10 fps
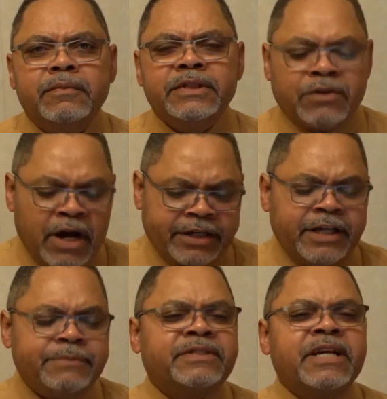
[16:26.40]
So I
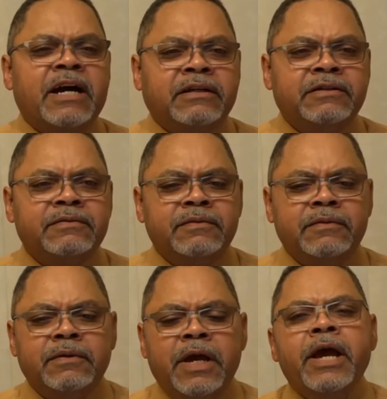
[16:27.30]
keep silent.
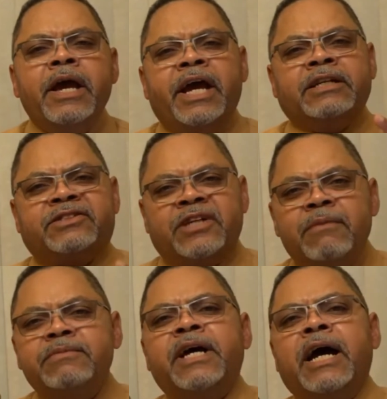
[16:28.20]
And
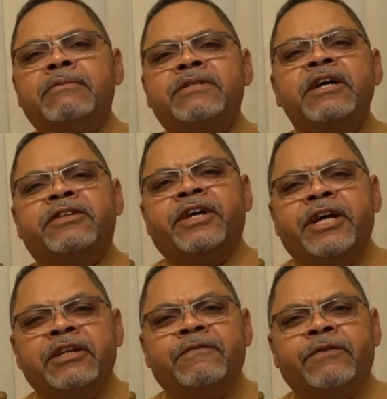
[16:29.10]
sometimes the
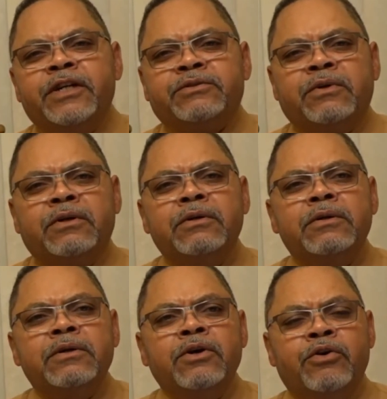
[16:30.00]
individual
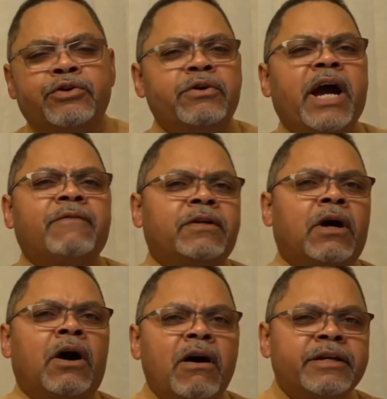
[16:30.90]
who you have an
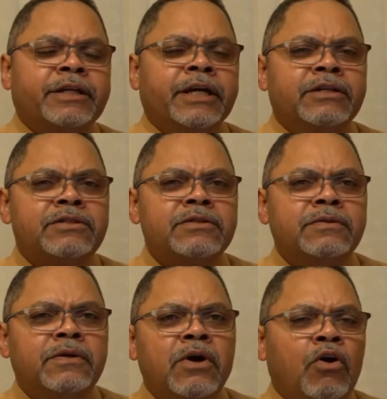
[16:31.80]
ought against,
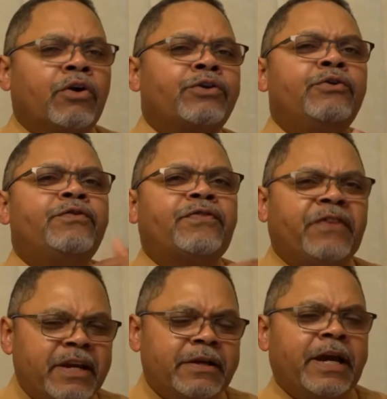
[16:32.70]
or you
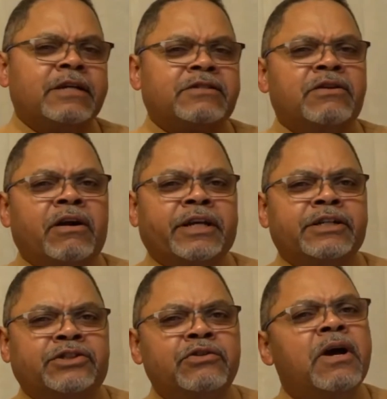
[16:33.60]
think has an ought
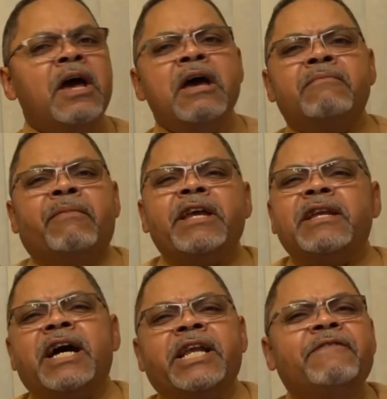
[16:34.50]
against you, may
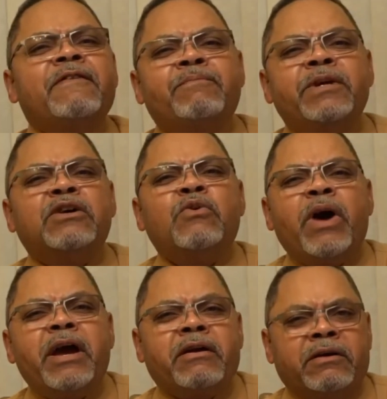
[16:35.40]
not even be
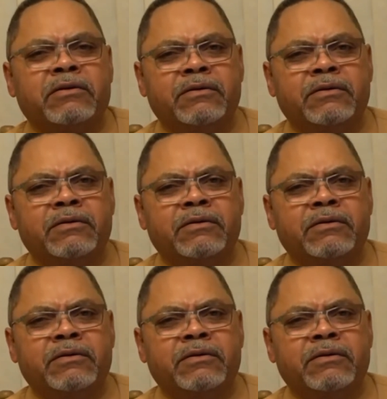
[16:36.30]
aware